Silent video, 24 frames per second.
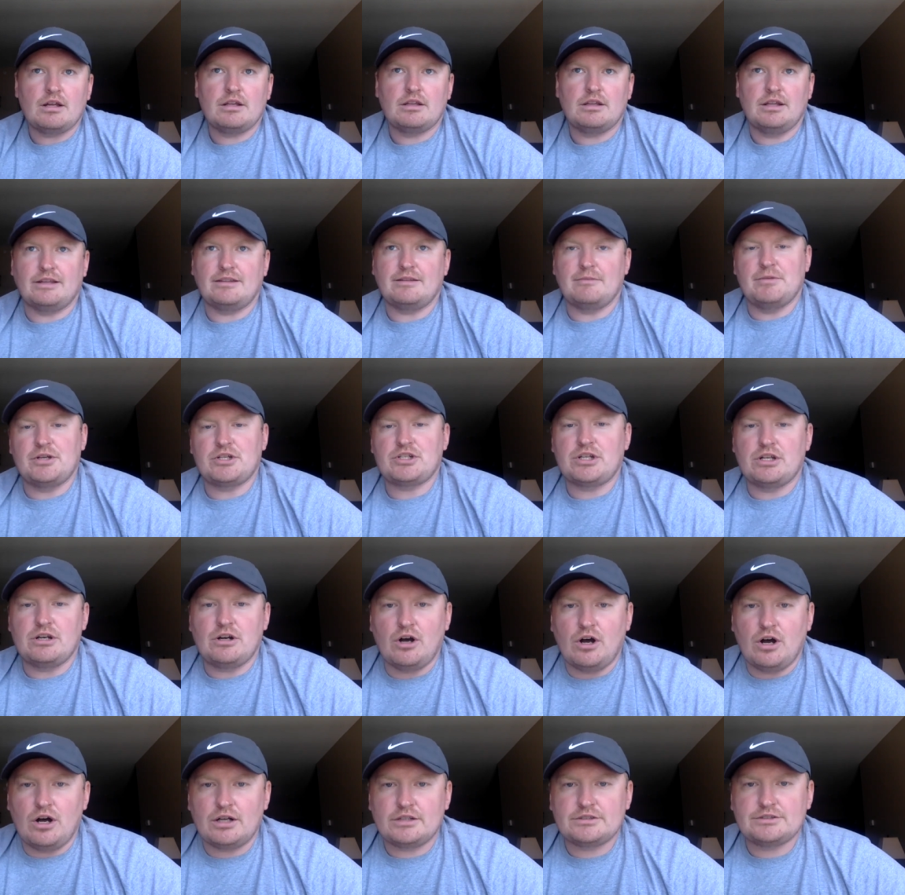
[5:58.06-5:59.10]
like the Michigan
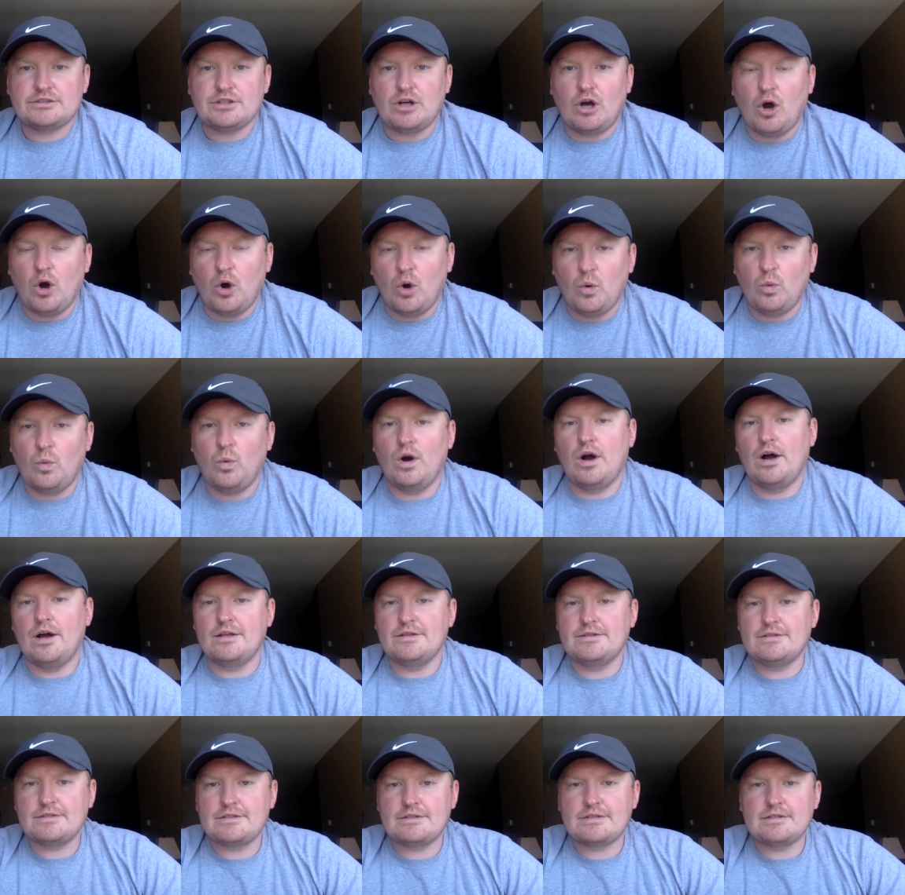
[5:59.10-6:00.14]
Hawks
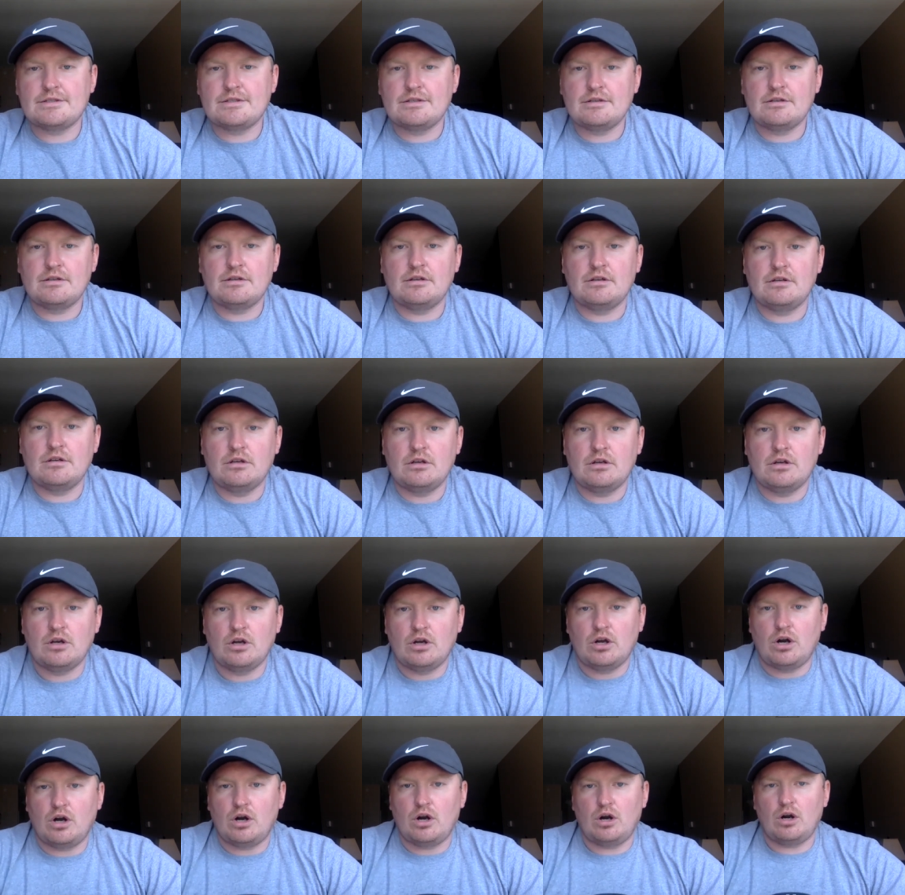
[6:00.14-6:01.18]
01s
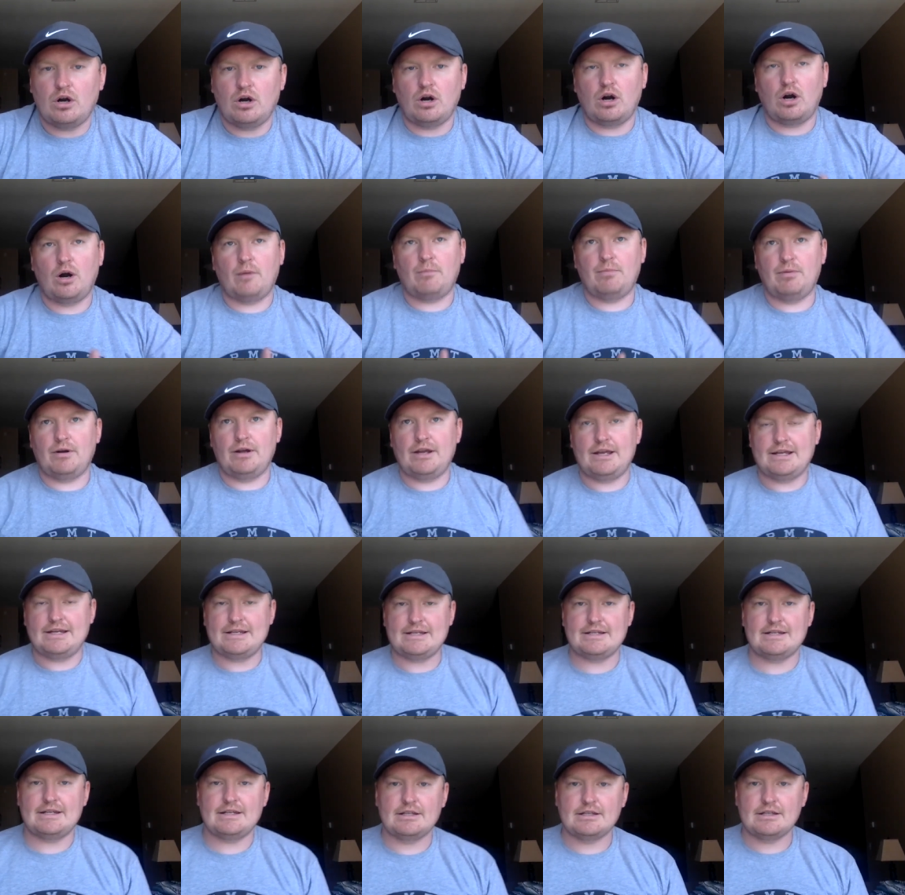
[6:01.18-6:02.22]
are
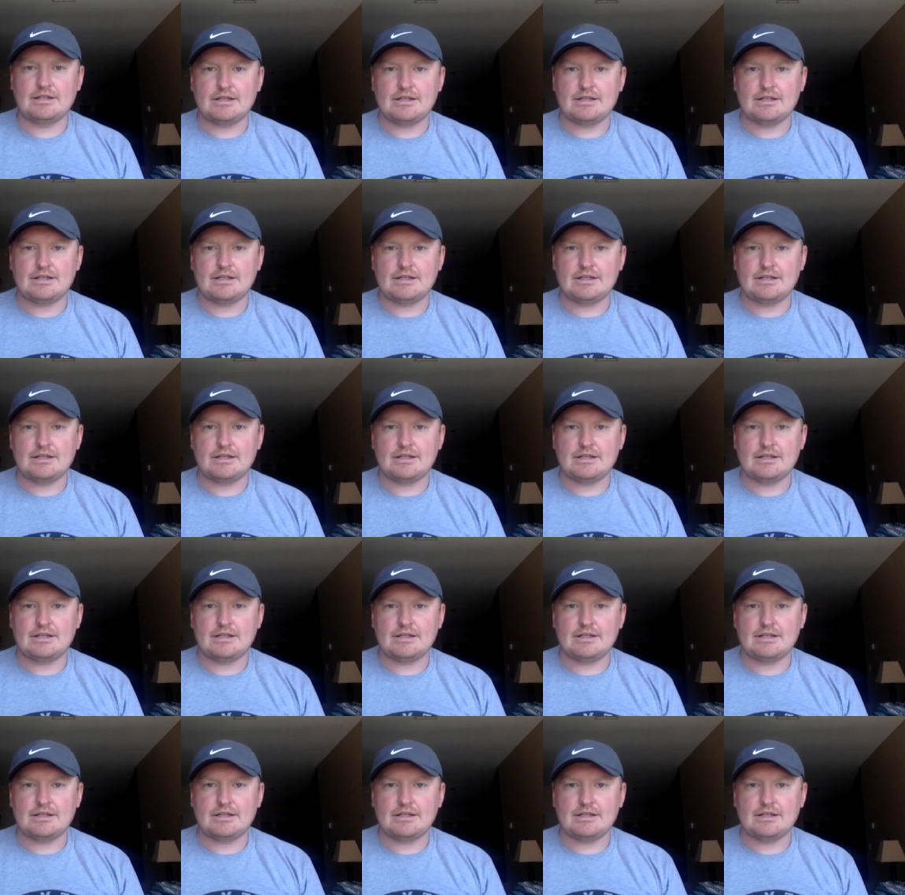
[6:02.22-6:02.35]
playing